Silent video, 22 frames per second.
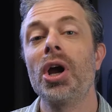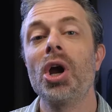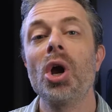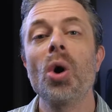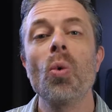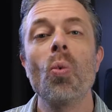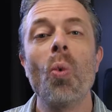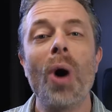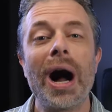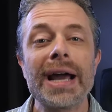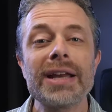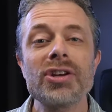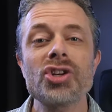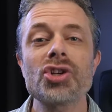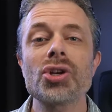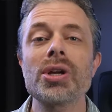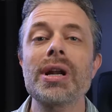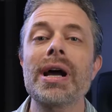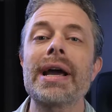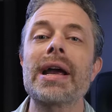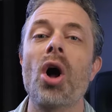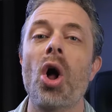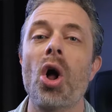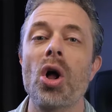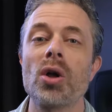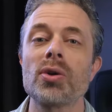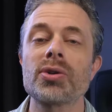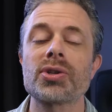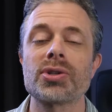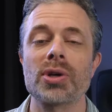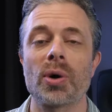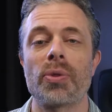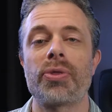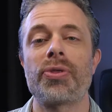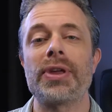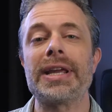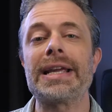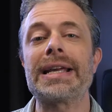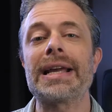Why should I also think